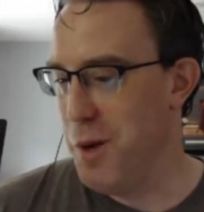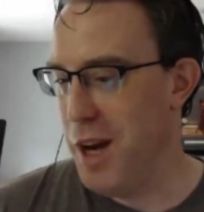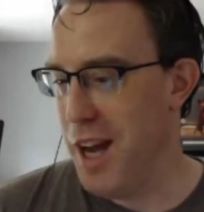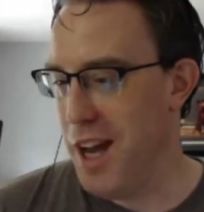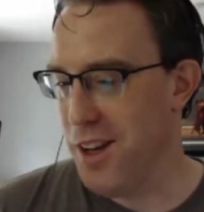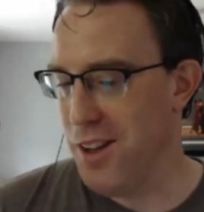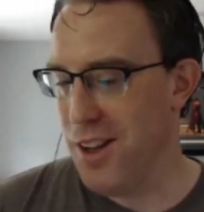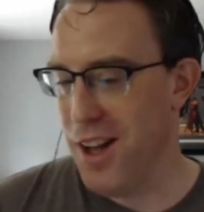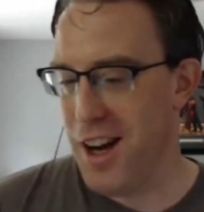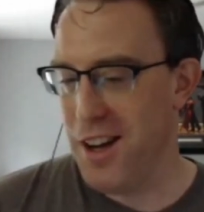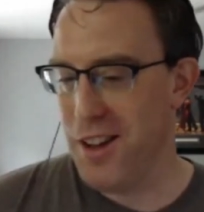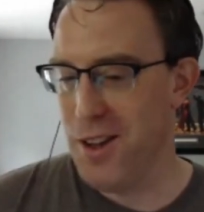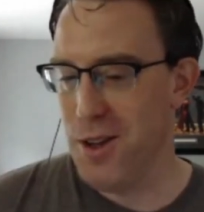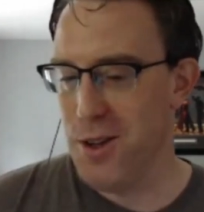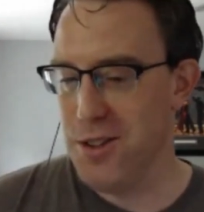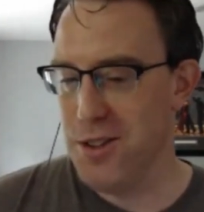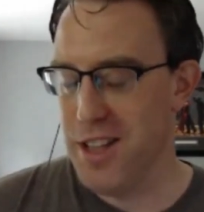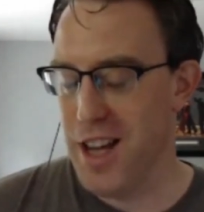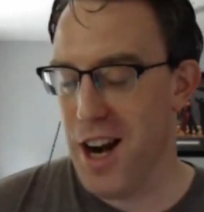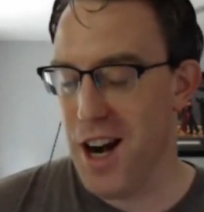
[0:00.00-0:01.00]
had a lot of
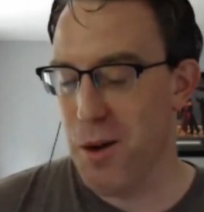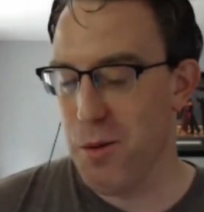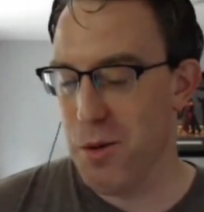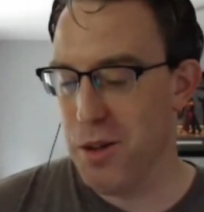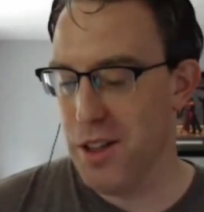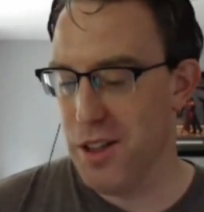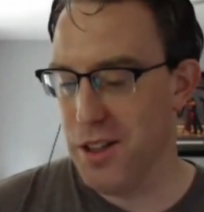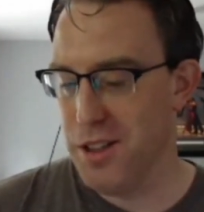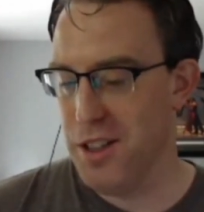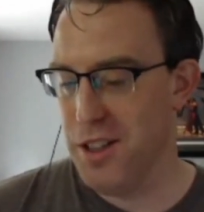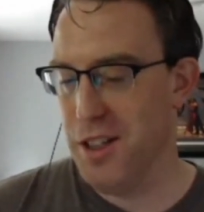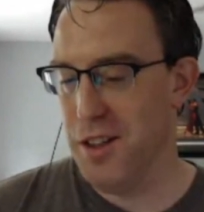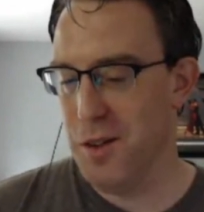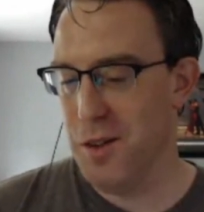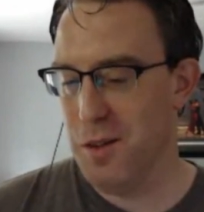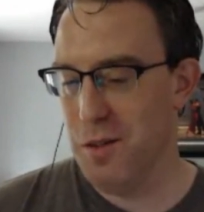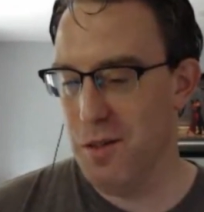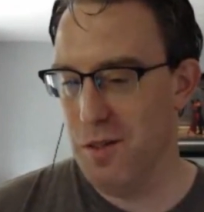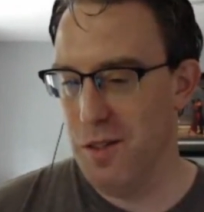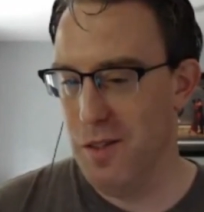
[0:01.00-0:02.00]
those there, where there's
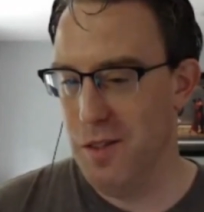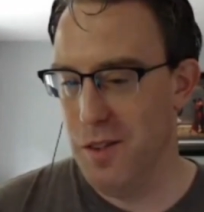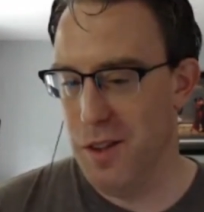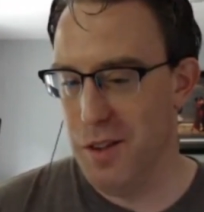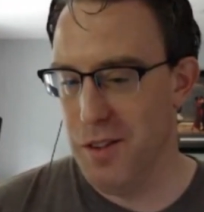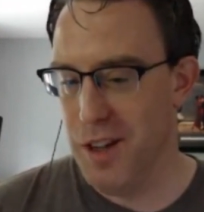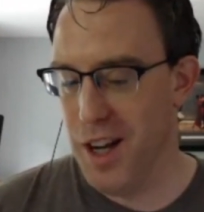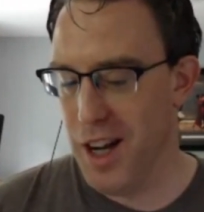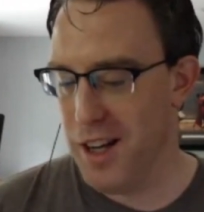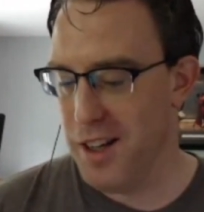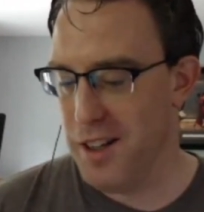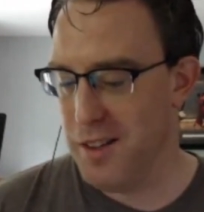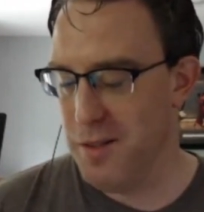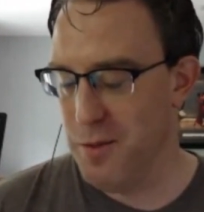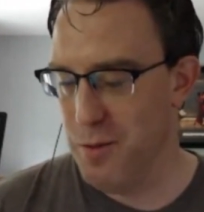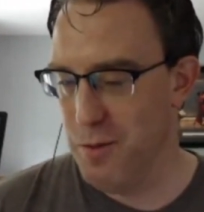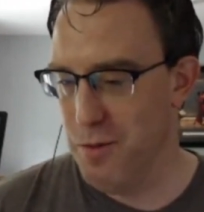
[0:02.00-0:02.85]
you've got a